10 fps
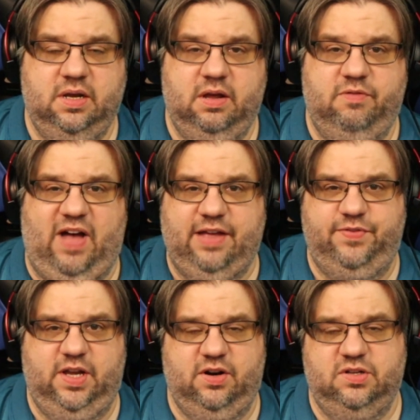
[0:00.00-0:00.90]
5
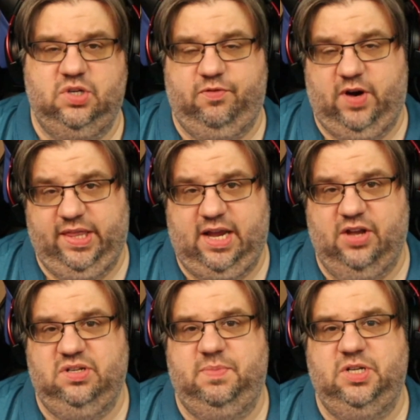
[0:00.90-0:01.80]
years over on the
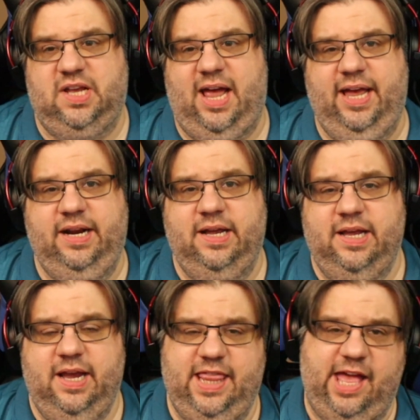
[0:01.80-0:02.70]
customer side.
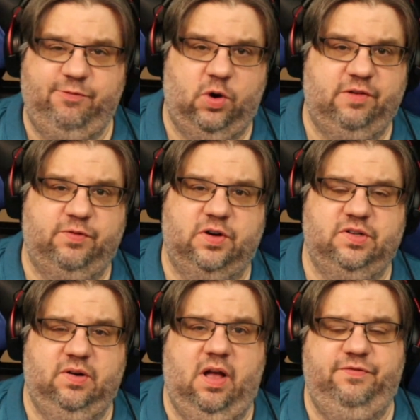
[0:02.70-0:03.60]
Then I've worked for
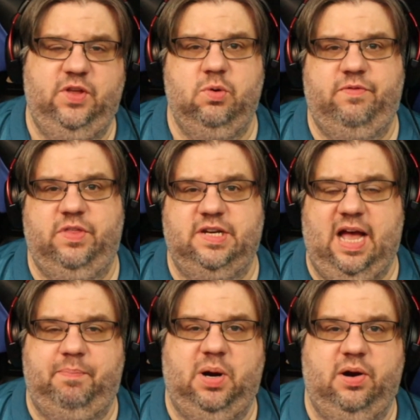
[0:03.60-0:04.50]
a few of the
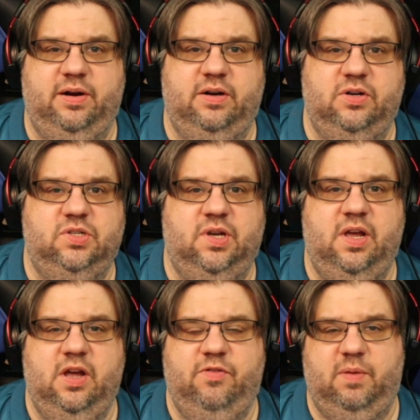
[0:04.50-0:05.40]
top partners
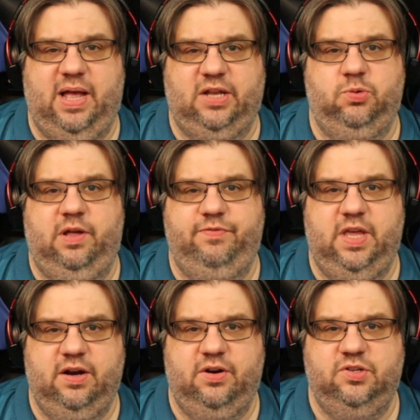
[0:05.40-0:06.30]
for about 12
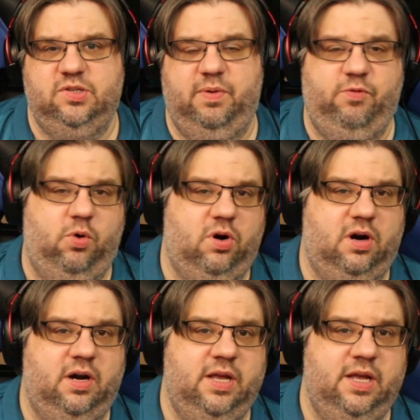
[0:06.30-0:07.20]
years before.
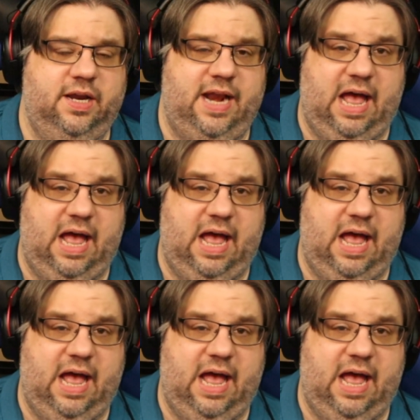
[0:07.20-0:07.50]
Now